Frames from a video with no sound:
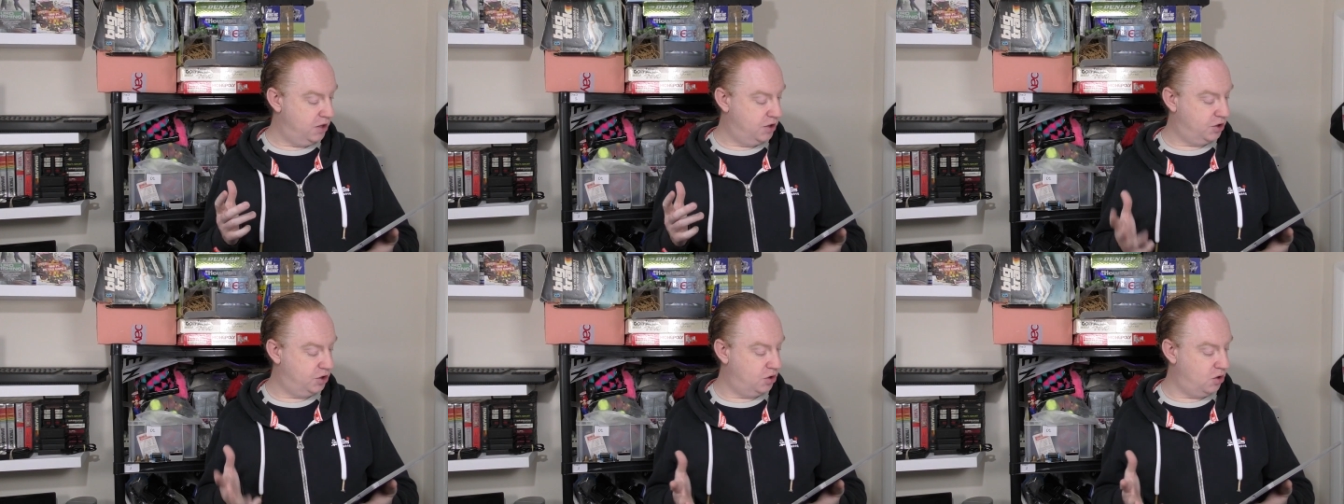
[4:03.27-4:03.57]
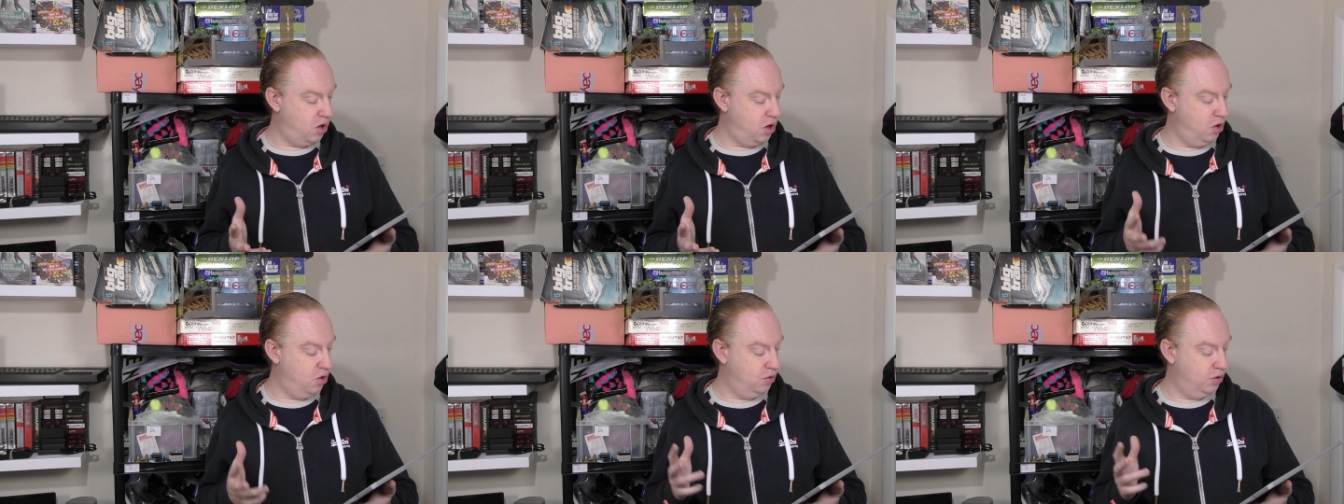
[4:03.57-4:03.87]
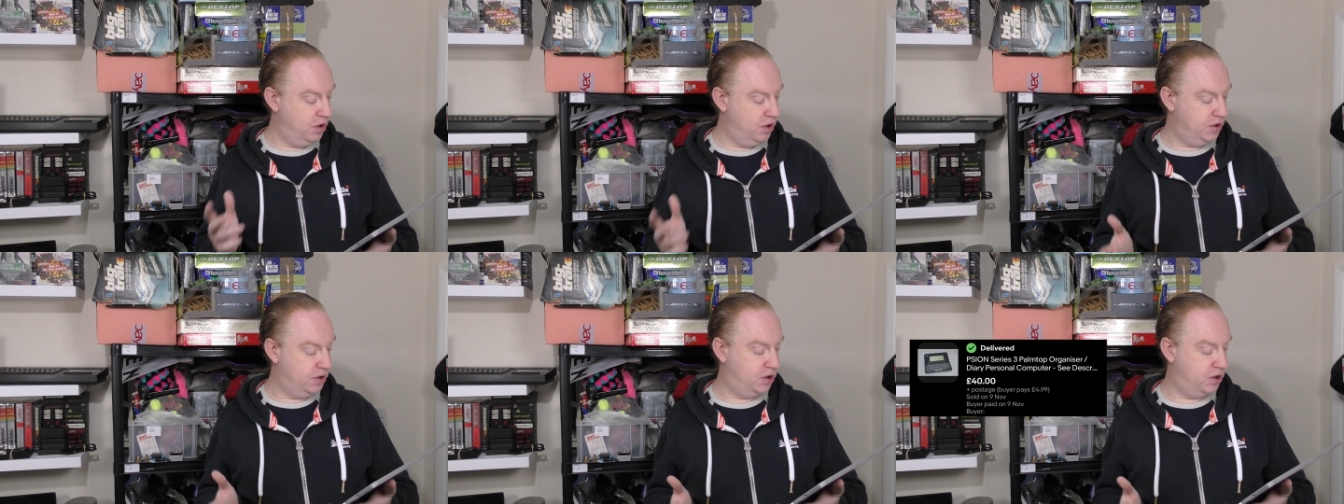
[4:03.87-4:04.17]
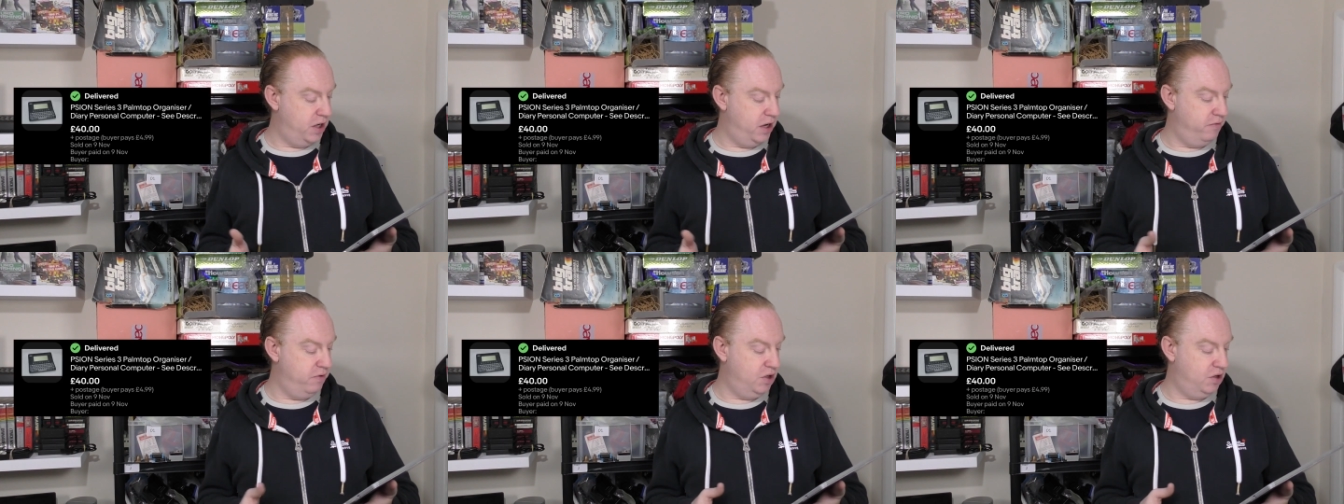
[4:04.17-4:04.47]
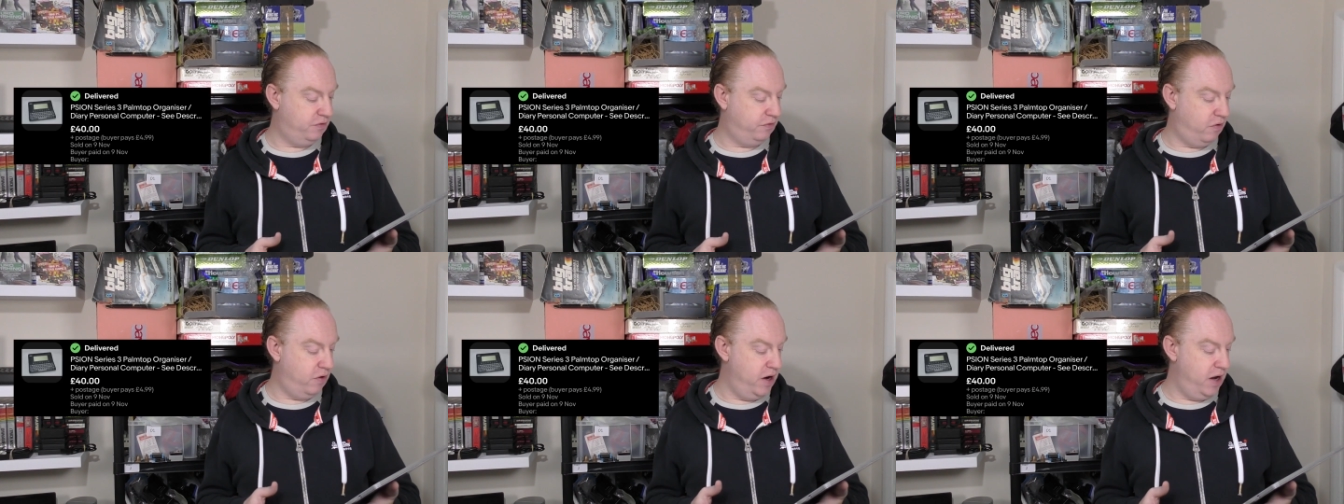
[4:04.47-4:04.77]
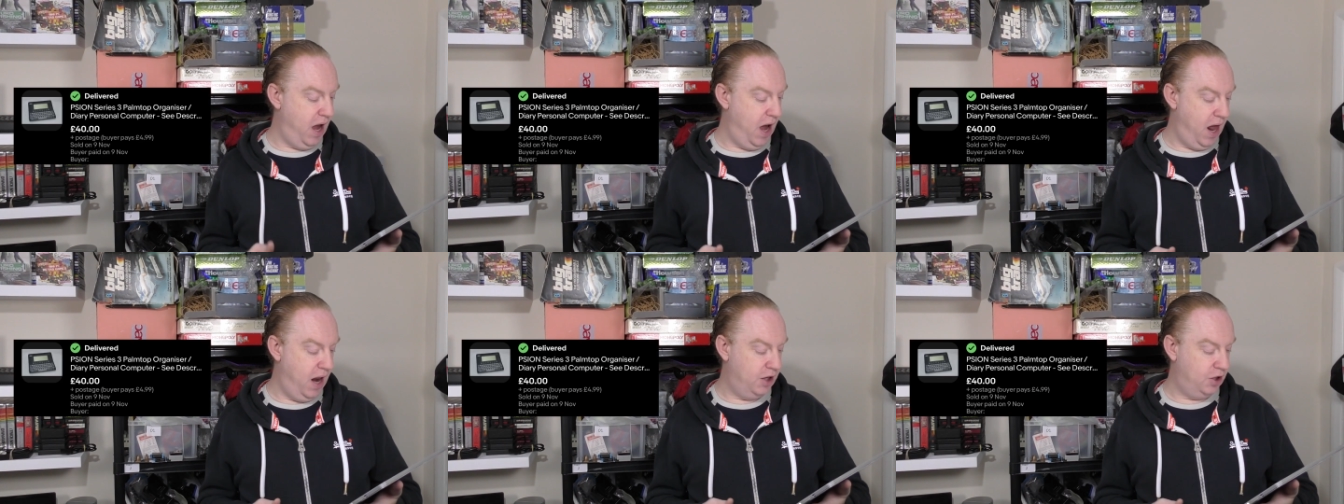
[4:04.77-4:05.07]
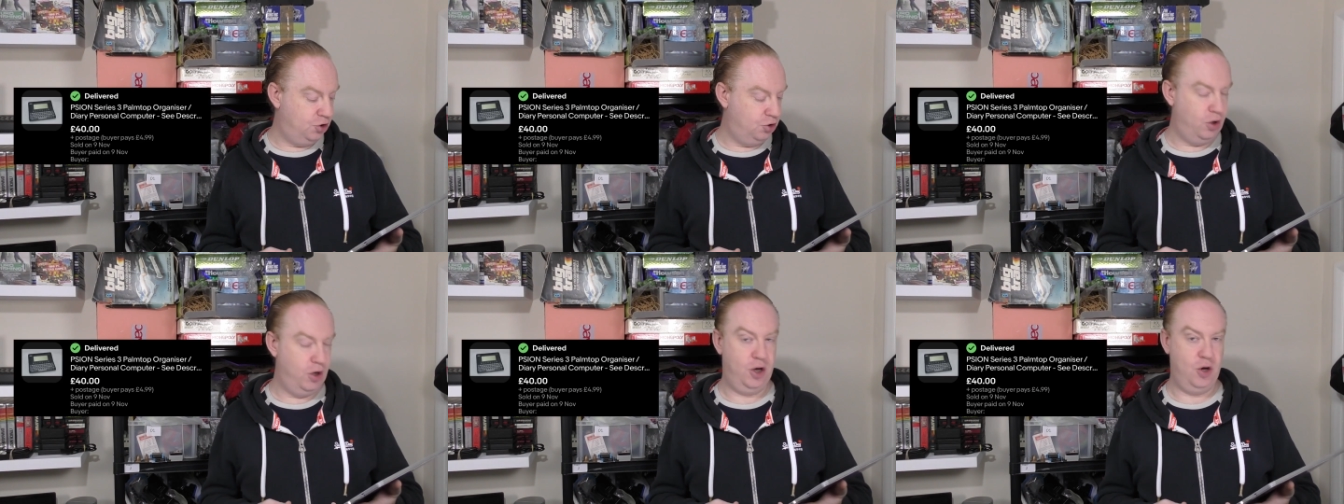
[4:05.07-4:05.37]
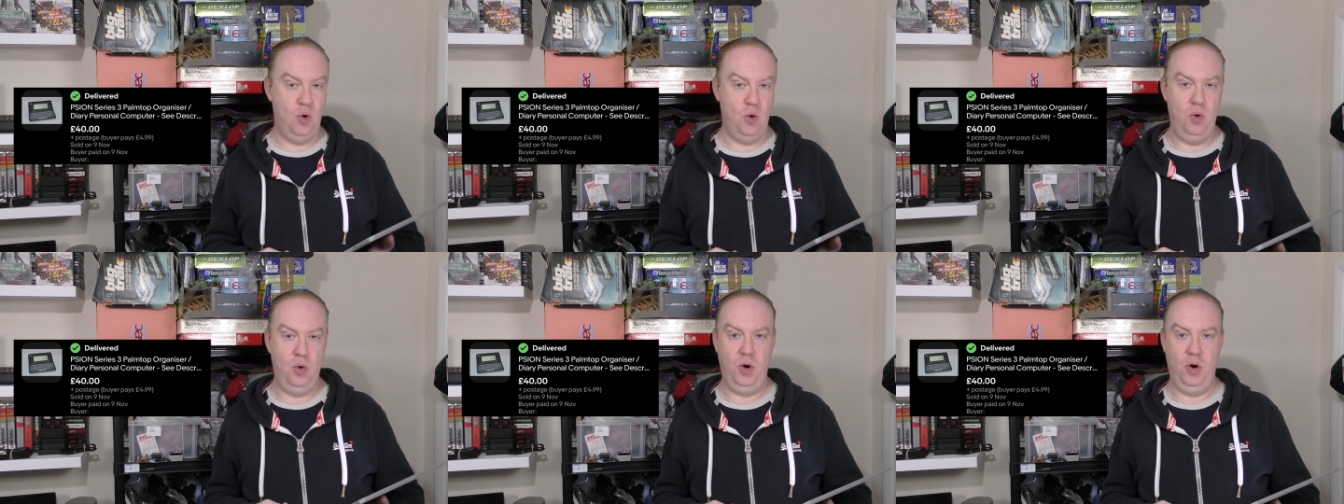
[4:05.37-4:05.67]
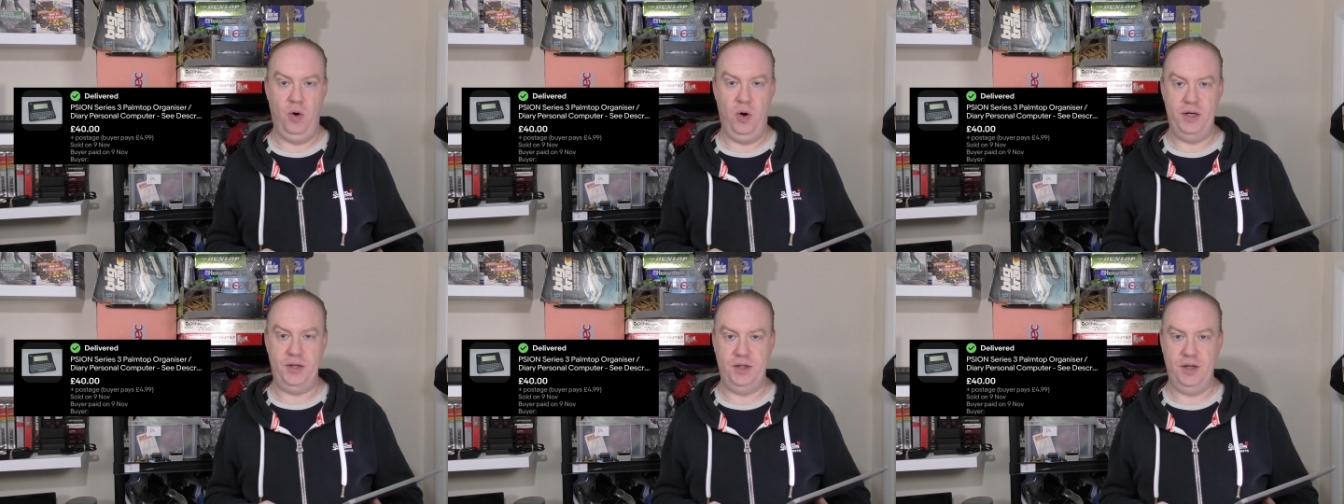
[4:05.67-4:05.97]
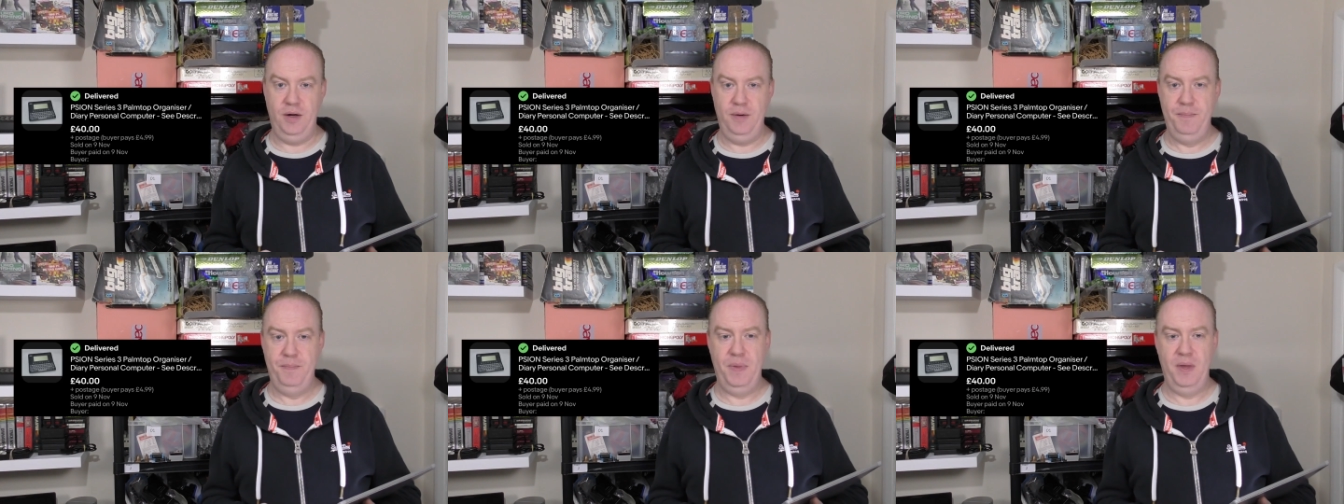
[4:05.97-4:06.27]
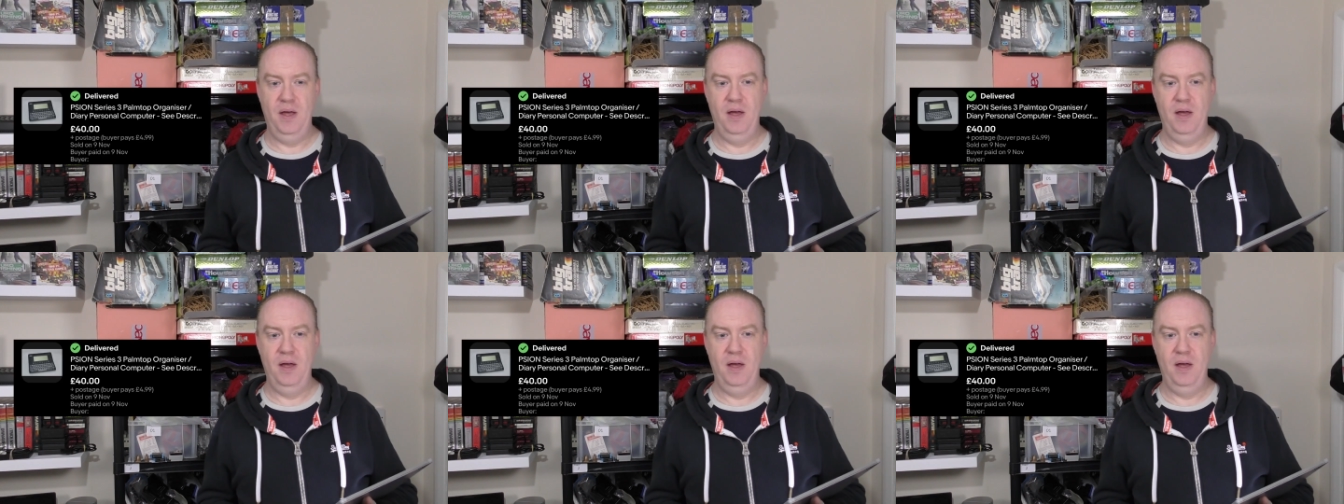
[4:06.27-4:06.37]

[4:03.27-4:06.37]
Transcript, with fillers: Scion Series 3 electronic organizer.